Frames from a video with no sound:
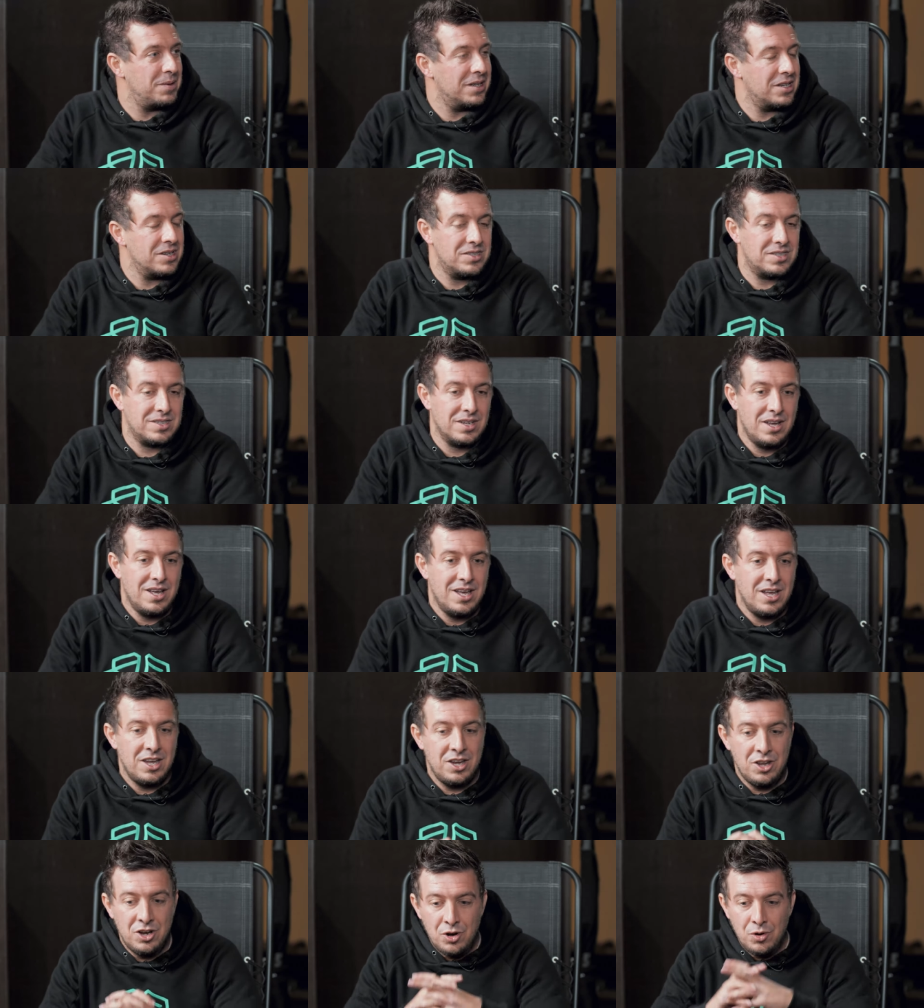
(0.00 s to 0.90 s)
Because,
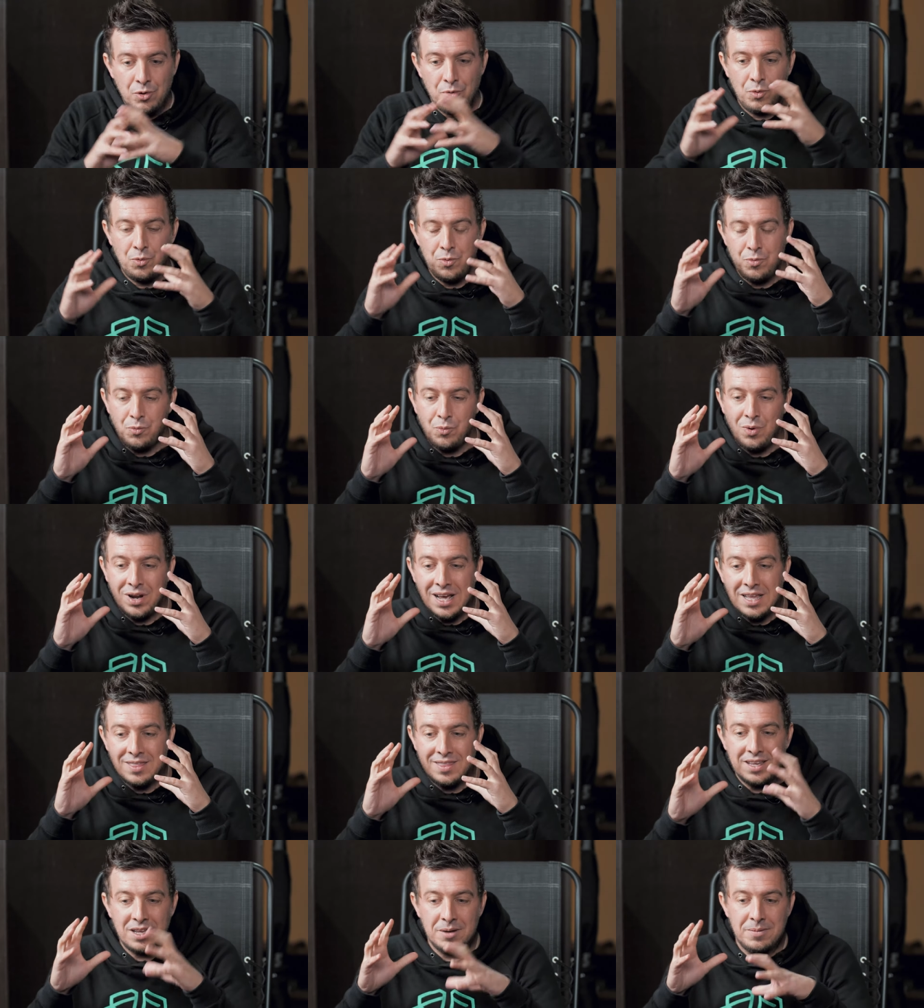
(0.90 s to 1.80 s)
you know, when
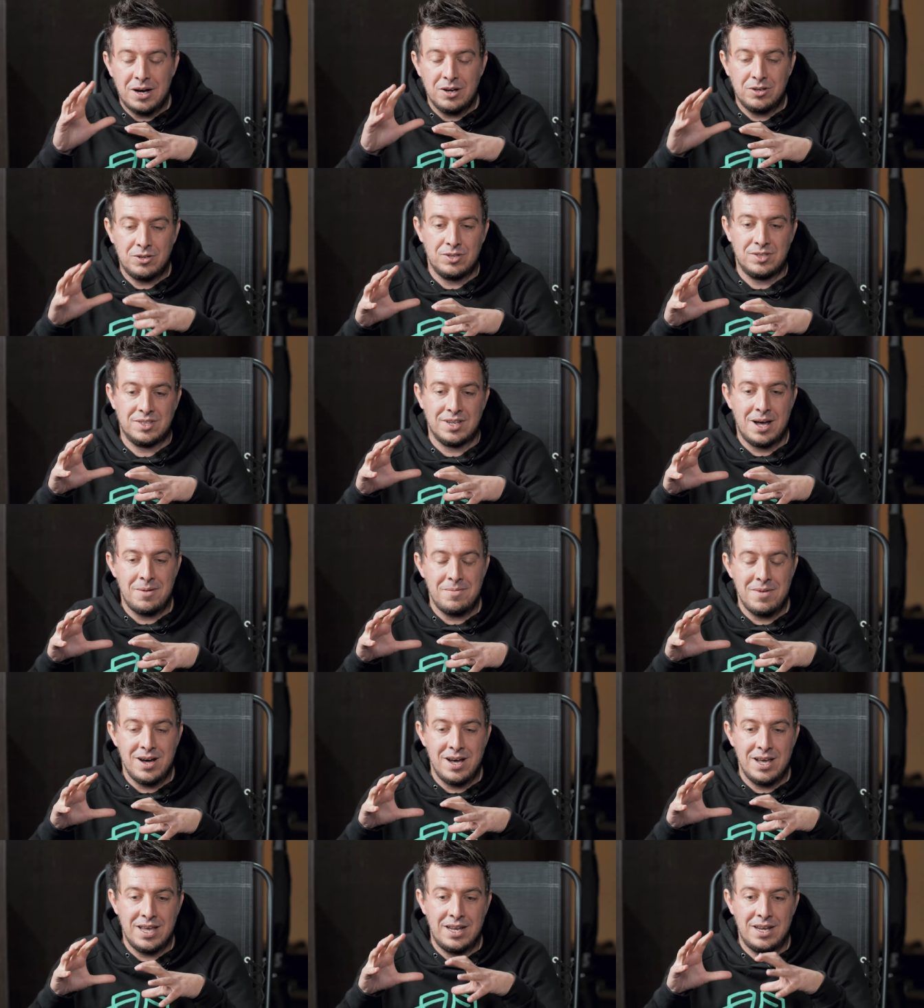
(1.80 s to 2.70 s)
I think about
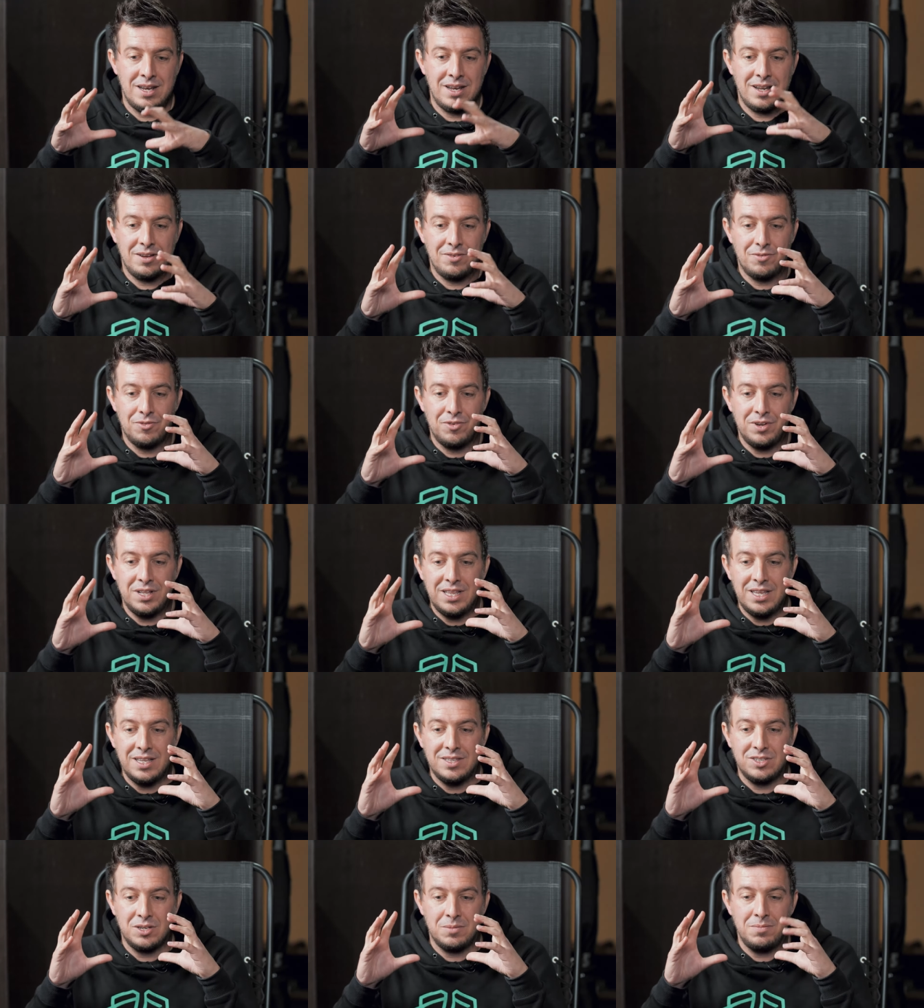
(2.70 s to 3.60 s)
Kusama, and
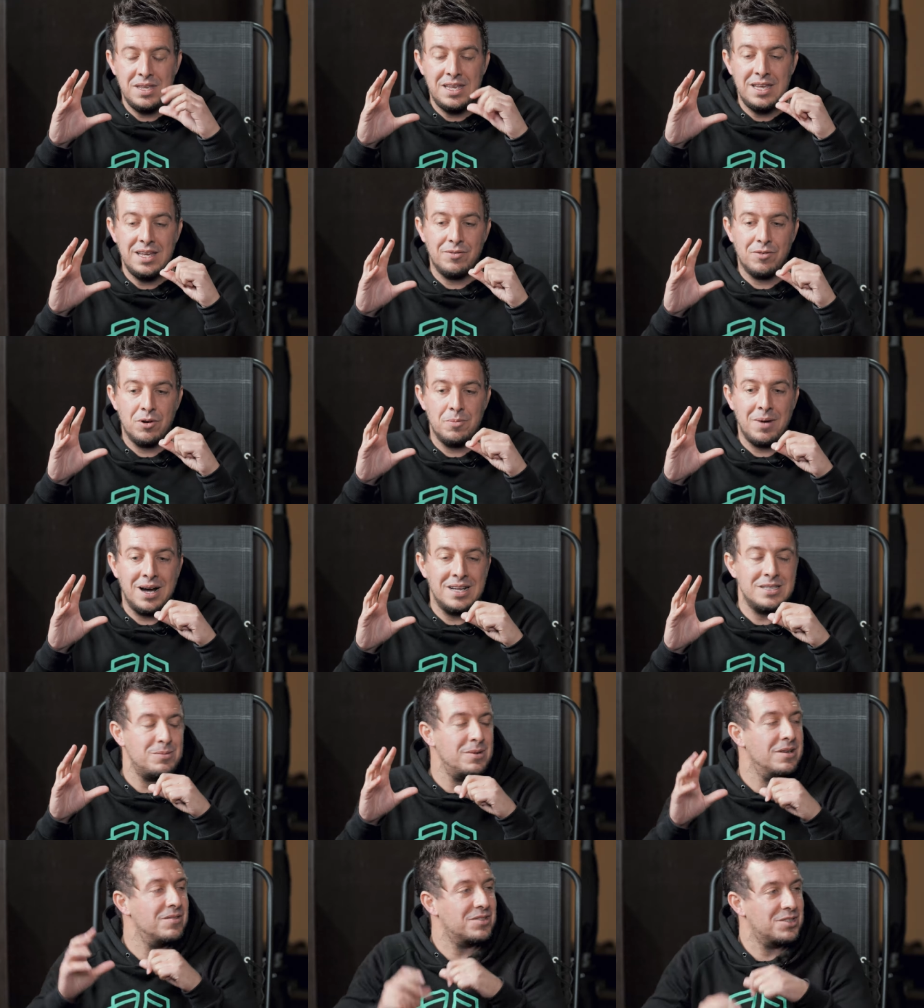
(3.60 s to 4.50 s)
really to me, it
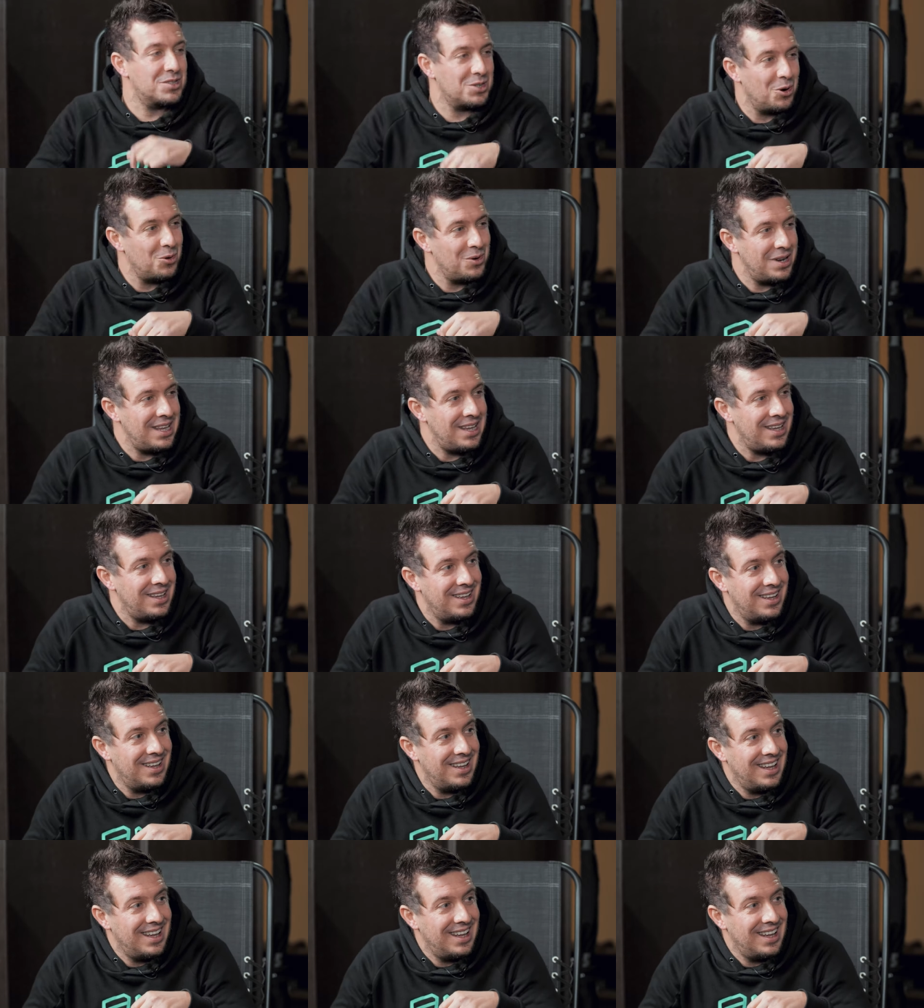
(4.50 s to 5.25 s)
reminds me of Sony